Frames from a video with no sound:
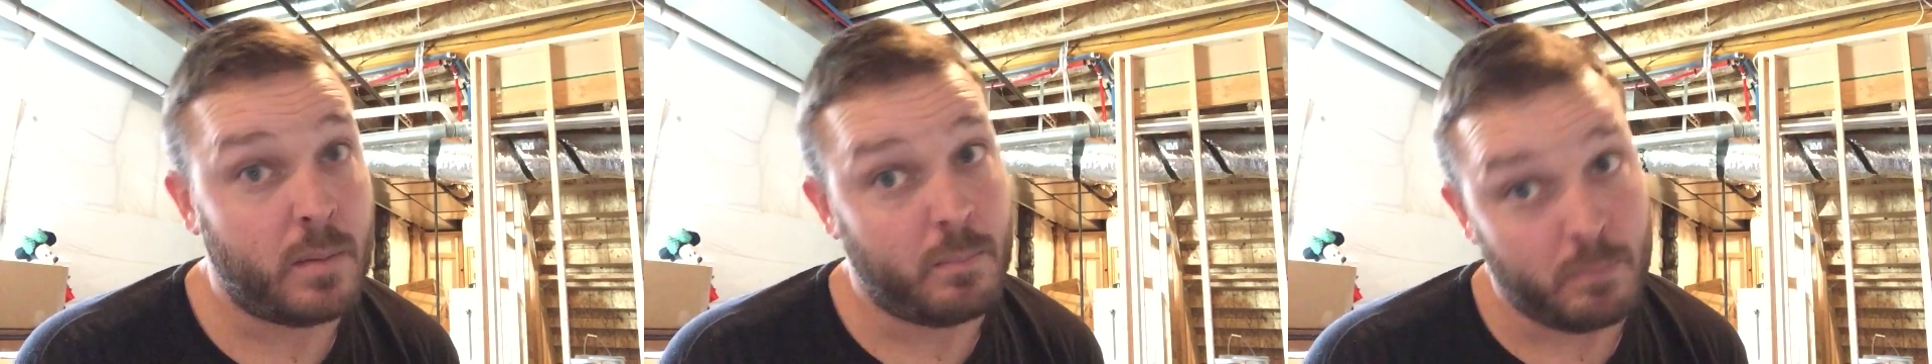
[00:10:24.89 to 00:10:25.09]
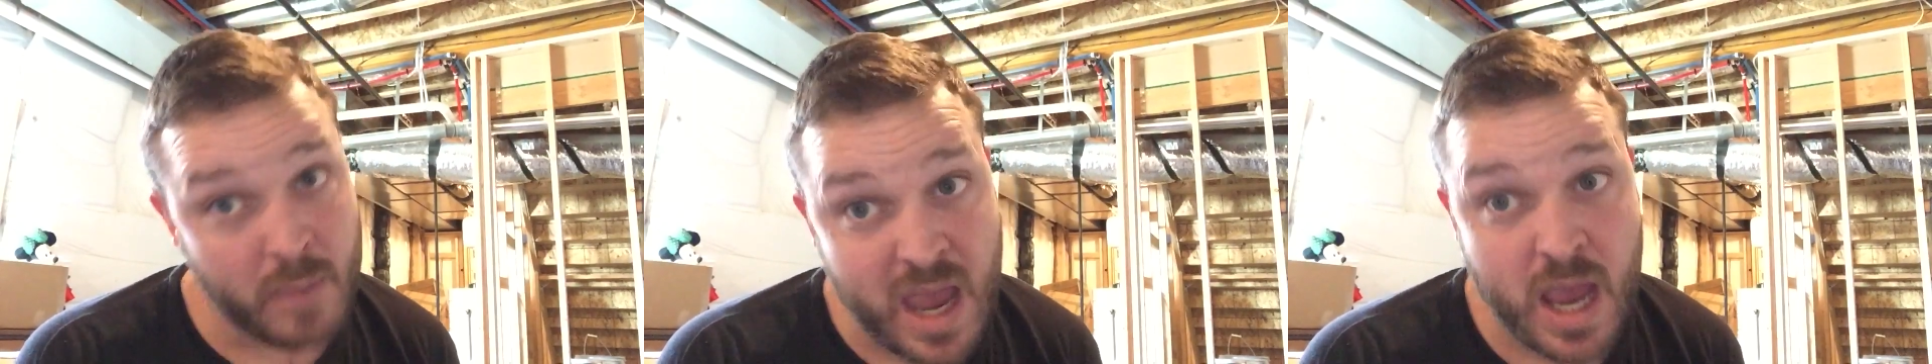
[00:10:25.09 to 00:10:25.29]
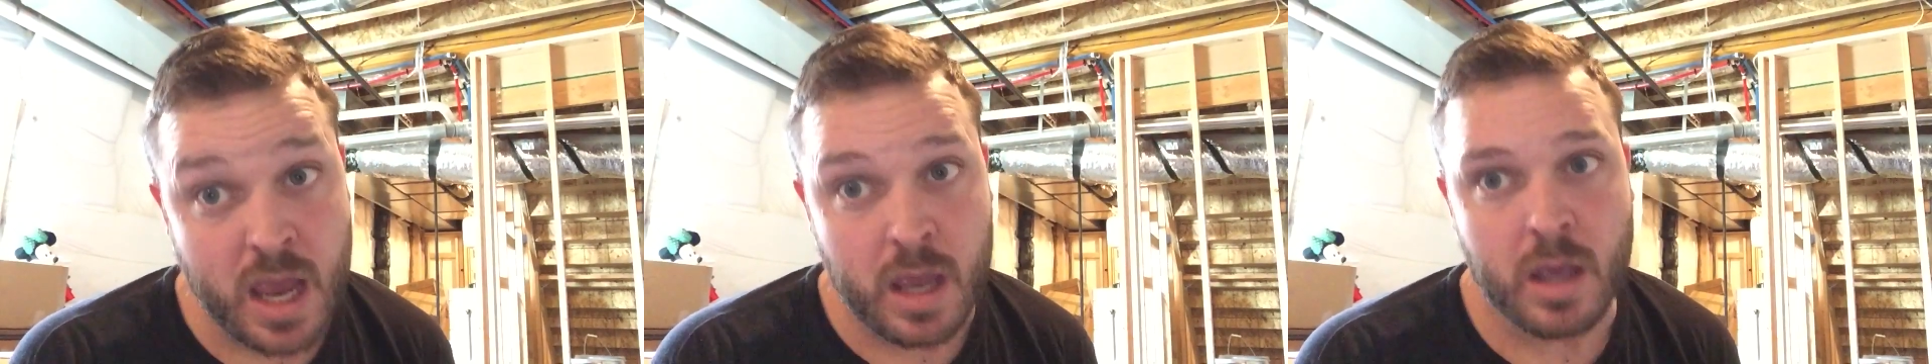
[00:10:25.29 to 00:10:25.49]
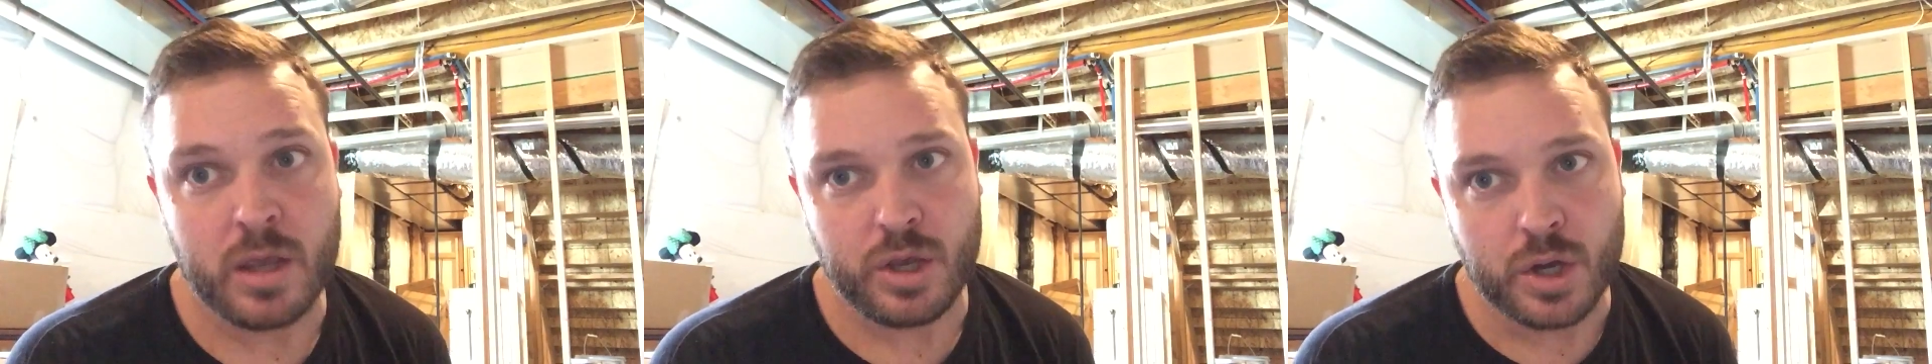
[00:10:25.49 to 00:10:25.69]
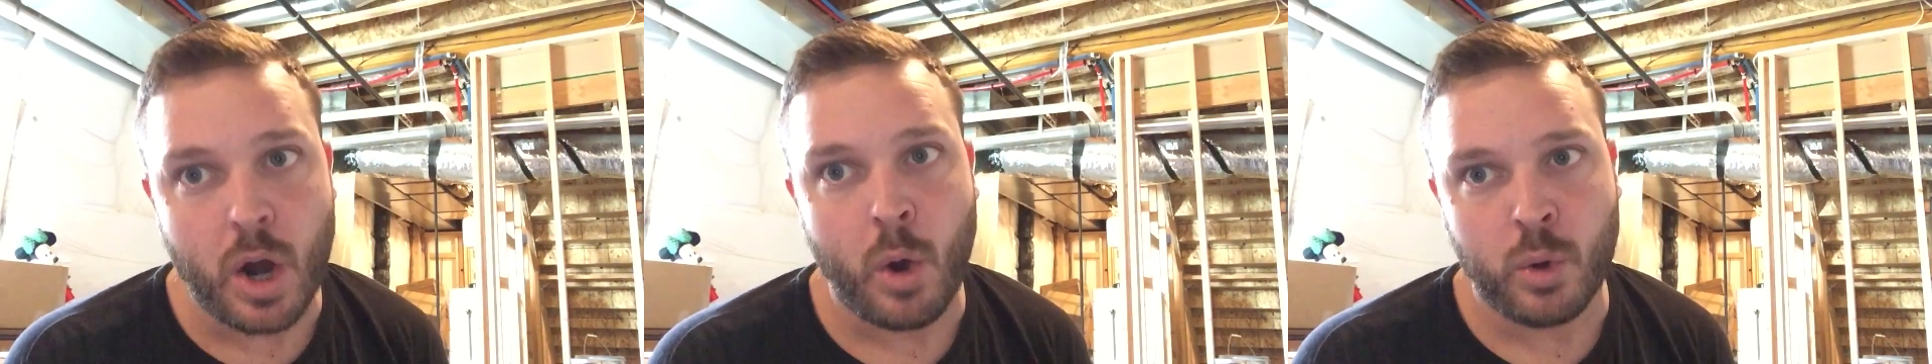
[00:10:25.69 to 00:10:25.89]
Me,
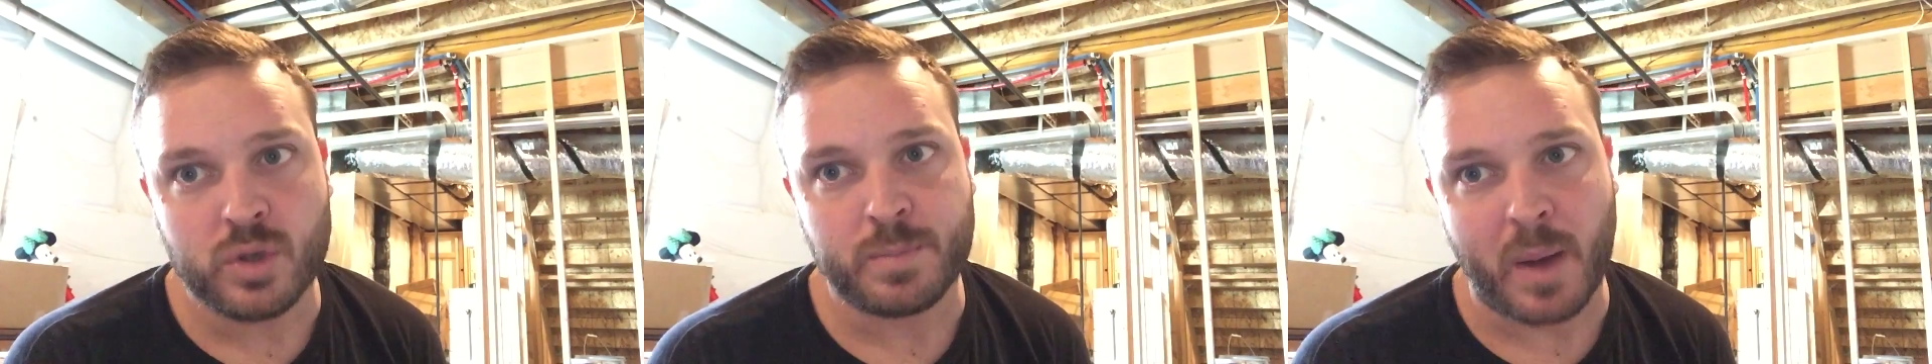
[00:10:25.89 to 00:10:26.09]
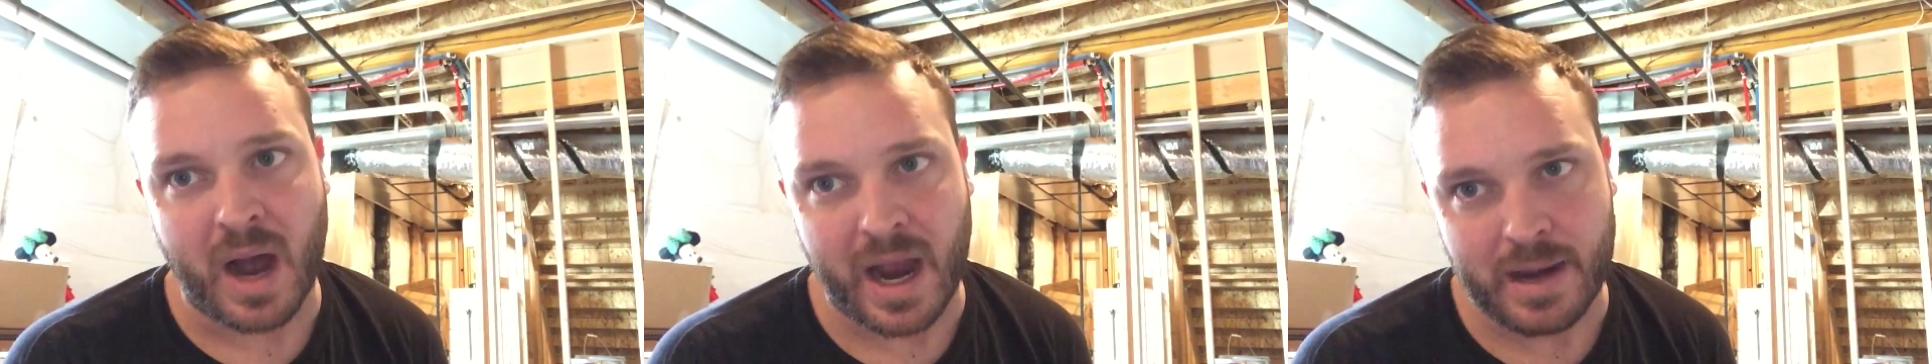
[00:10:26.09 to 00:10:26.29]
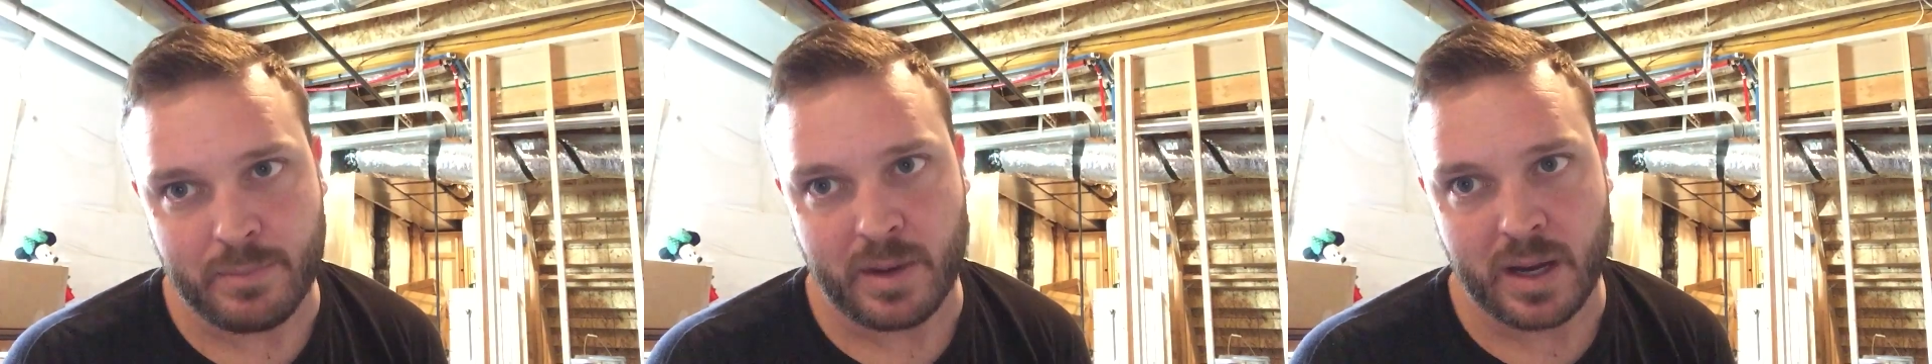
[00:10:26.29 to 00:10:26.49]
you know who's behind